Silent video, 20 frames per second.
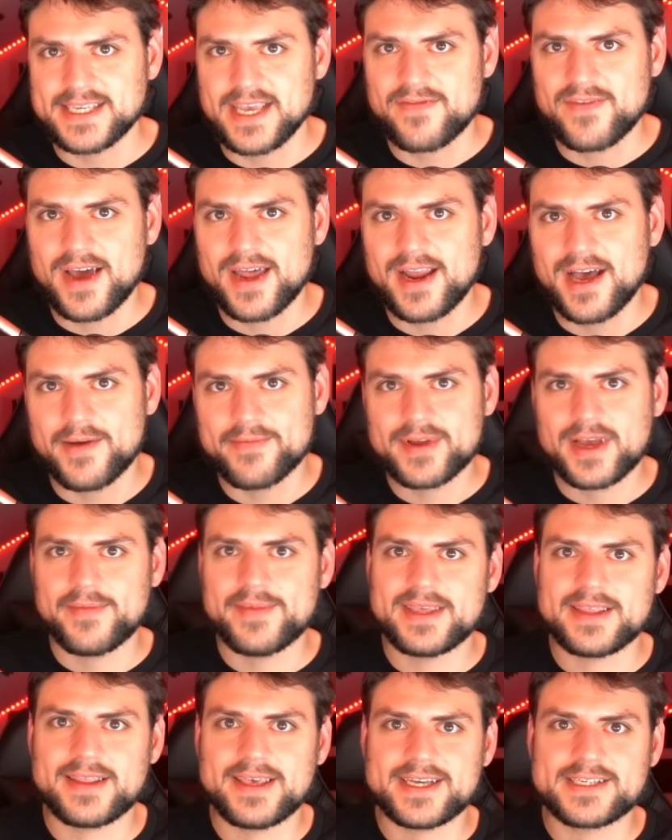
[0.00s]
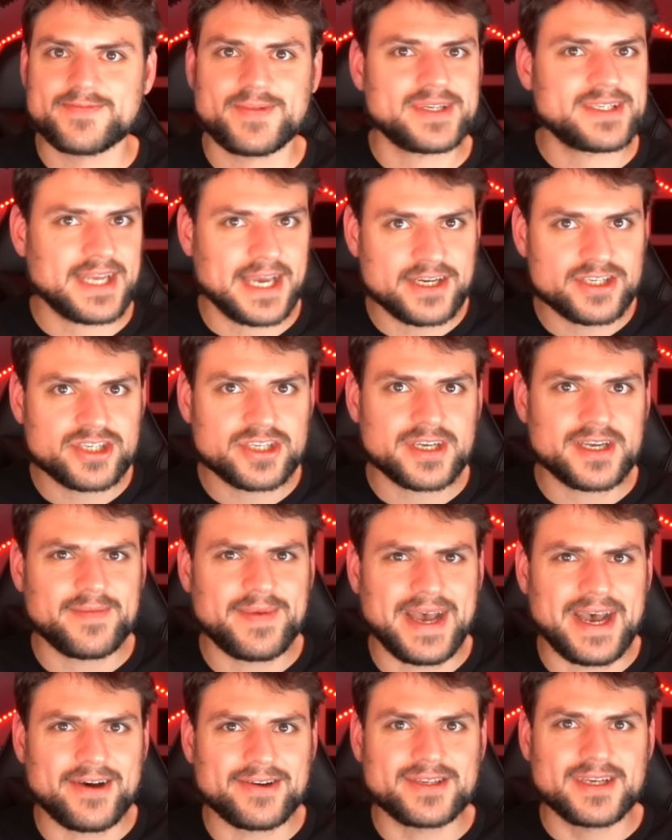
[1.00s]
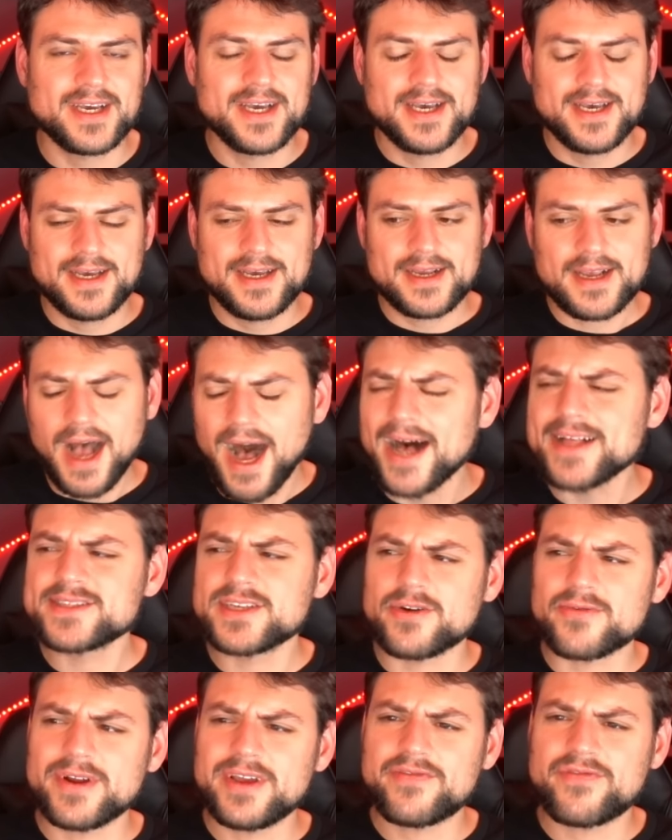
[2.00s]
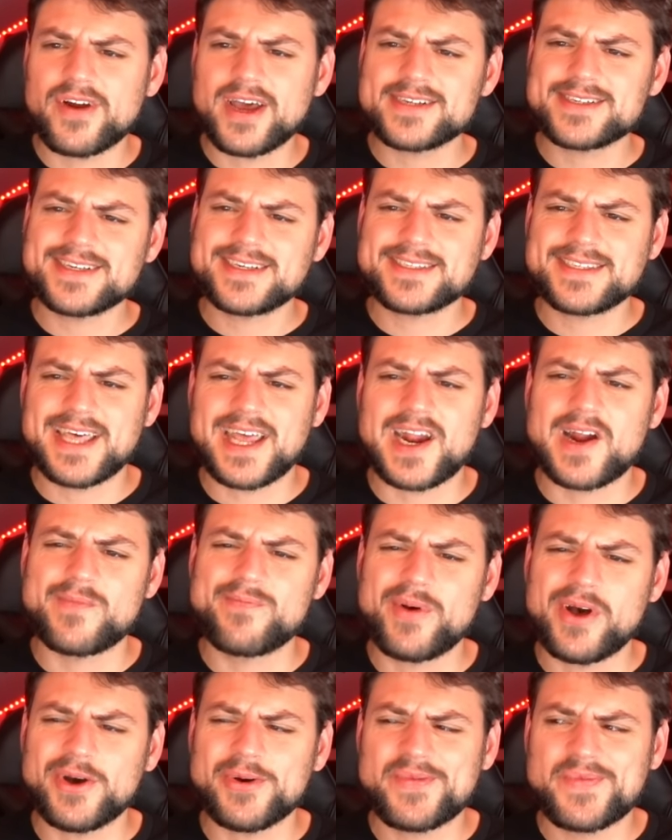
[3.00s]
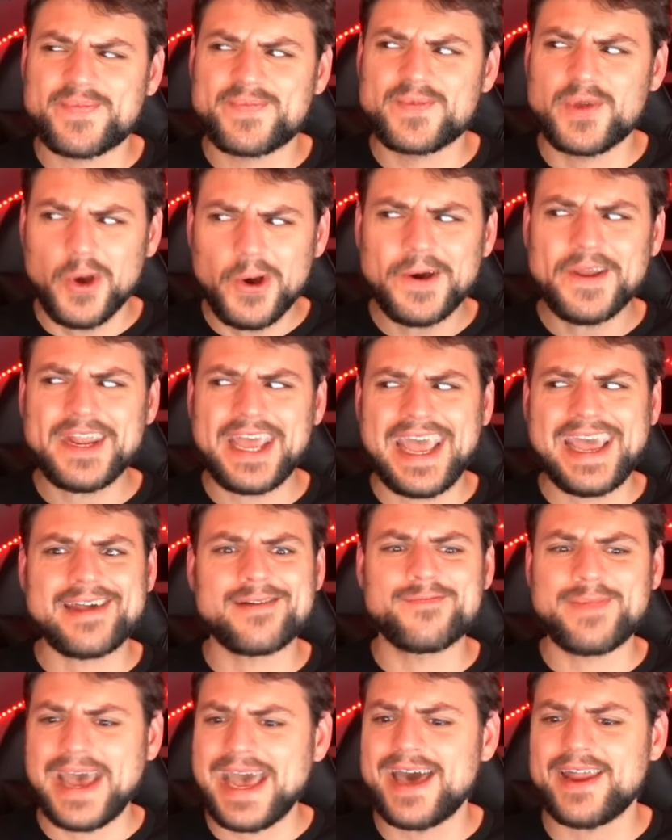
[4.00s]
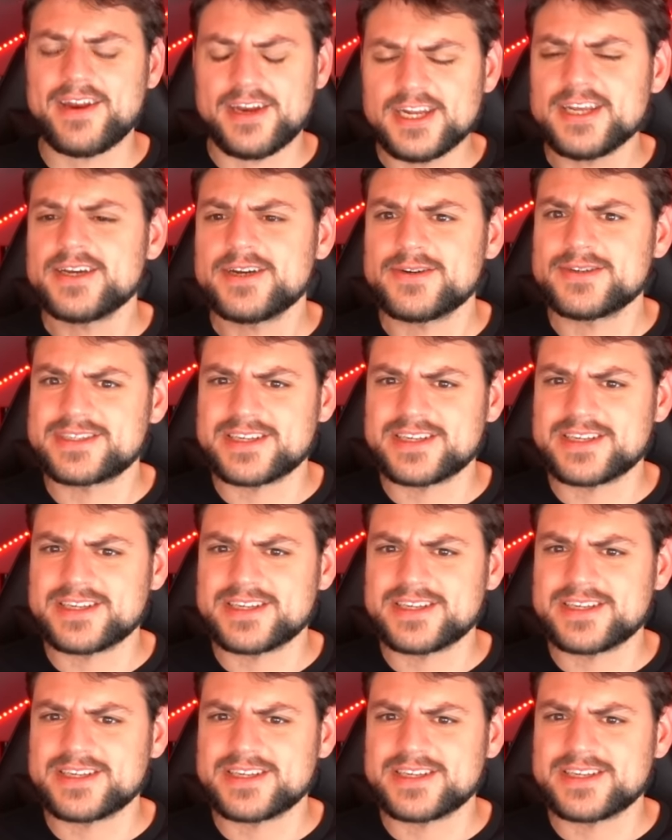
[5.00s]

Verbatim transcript: I've got upcoming leaks potentially about console refreshes that are both good and bad news.